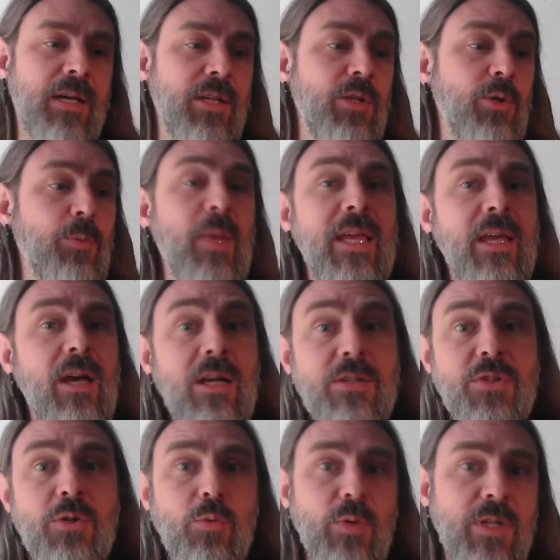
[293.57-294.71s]
You may
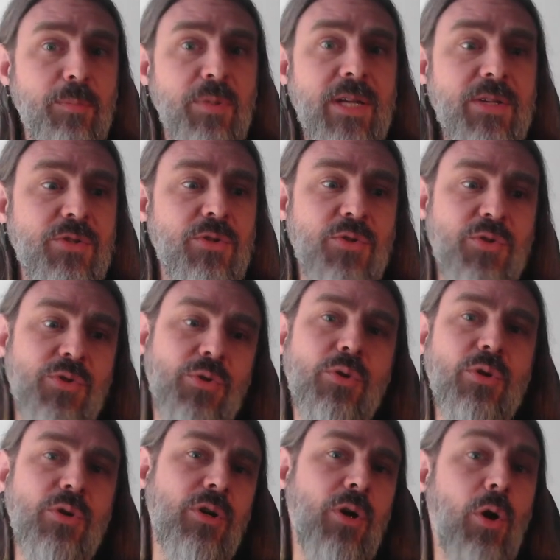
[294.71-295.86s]
also want a place to
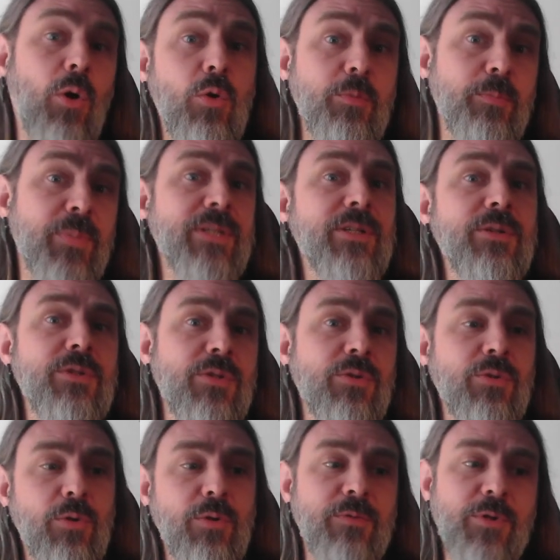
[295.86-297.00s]
store old builds or
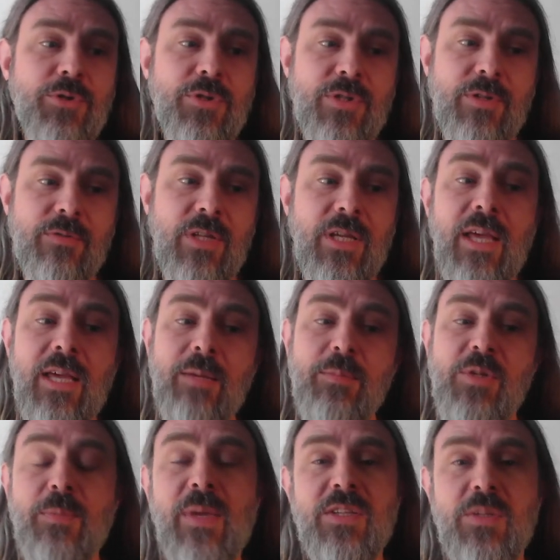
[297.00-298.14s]
old versions of the game
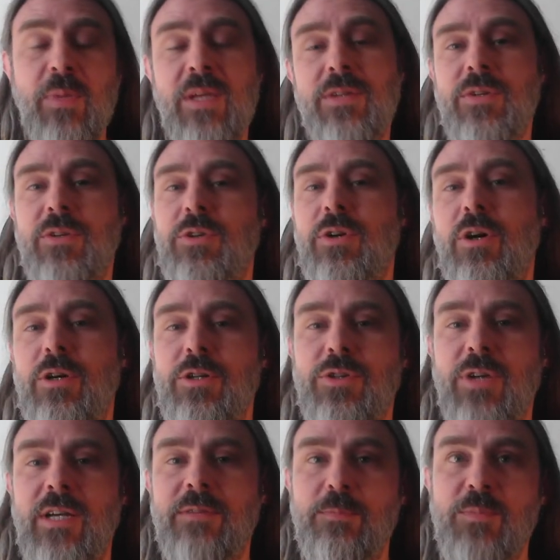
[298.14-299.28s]
to make space on your hard
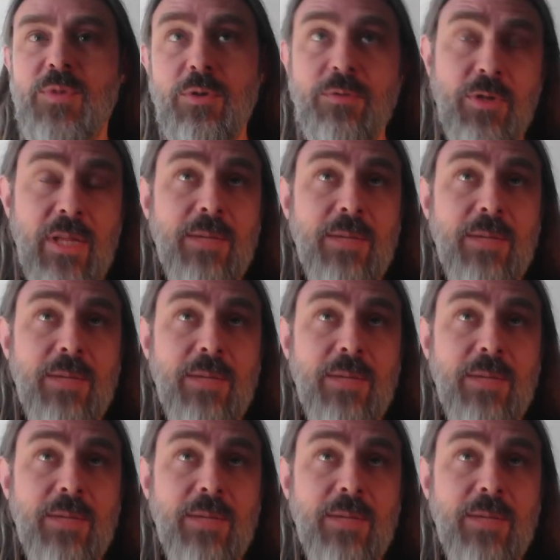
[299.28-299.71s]
drive. So if you're like